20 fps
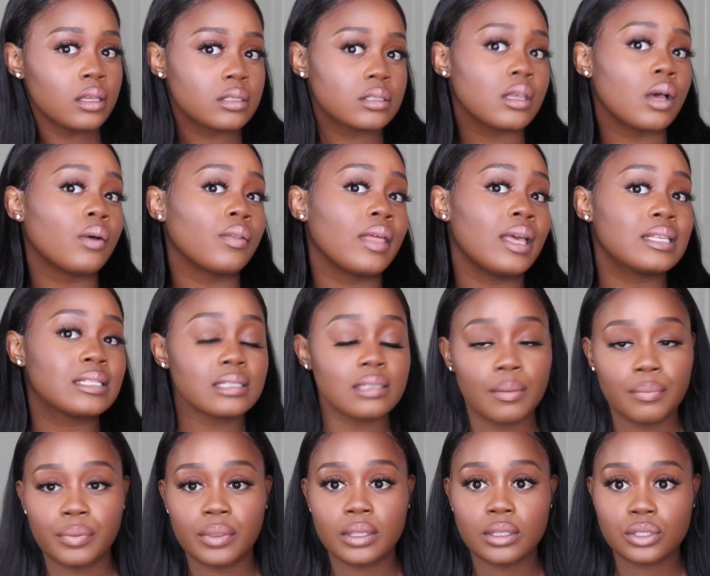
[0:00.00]
so that's
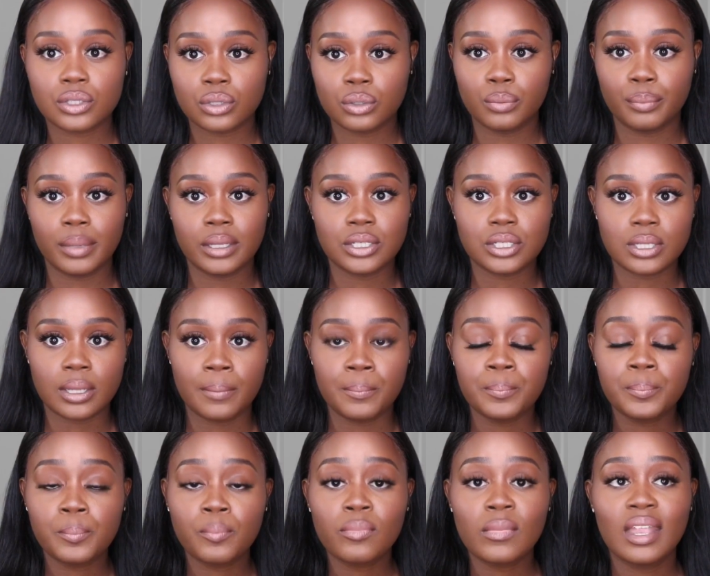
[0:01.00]
something to
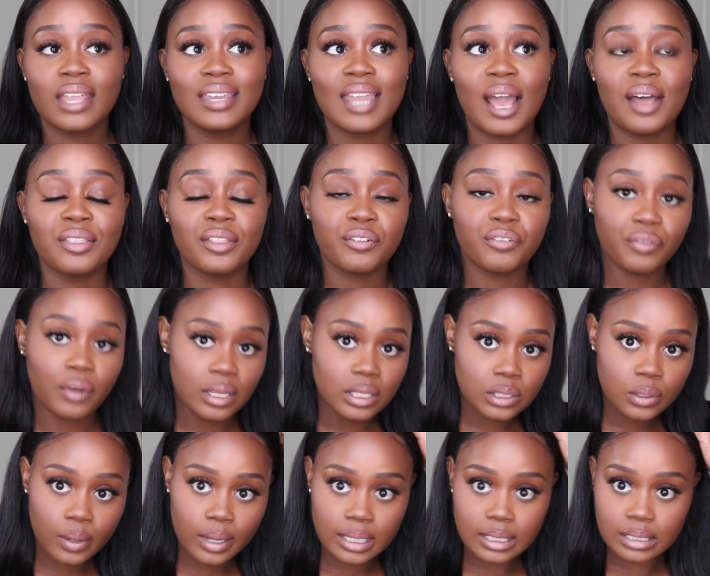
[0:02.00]
mention now the
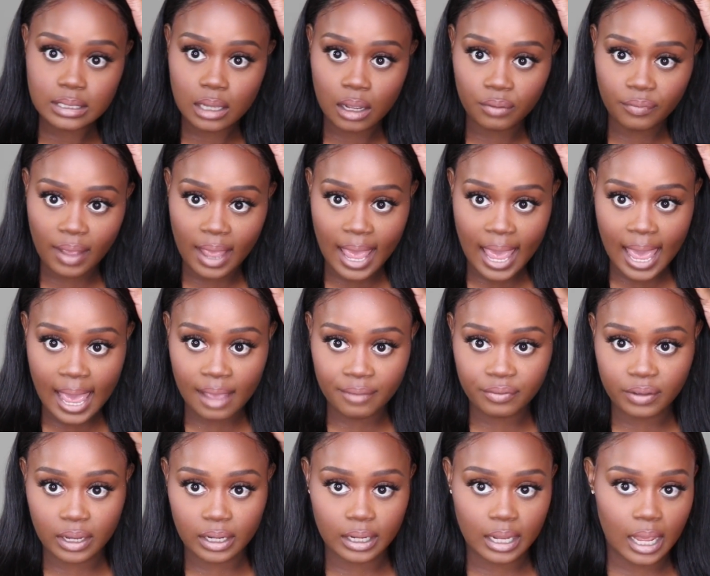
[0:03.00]
frontal itself, I
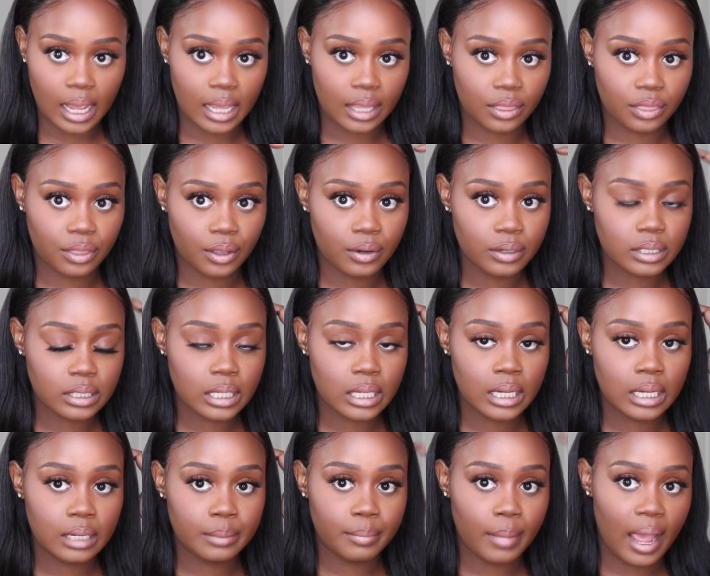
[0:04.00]
have in a
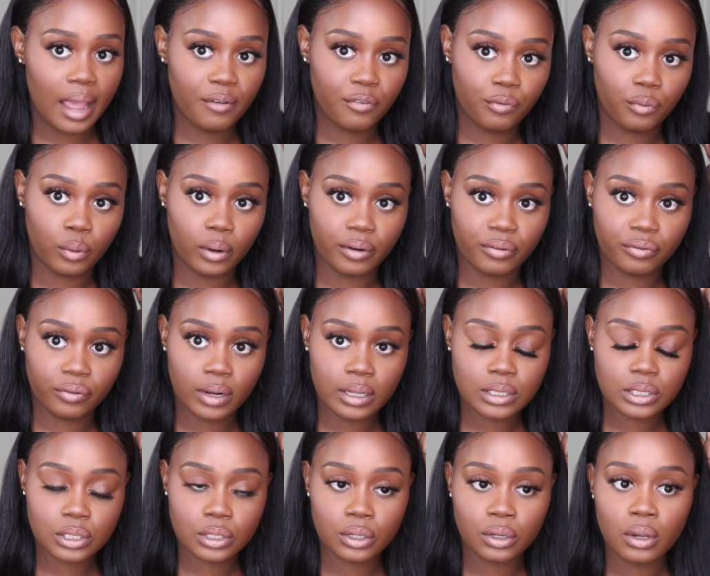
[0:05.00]
13 by 4
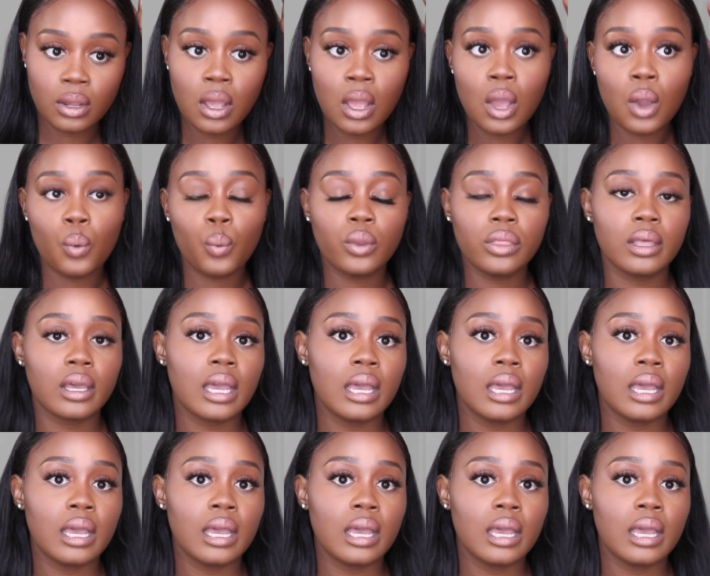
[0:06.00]
frontal. When the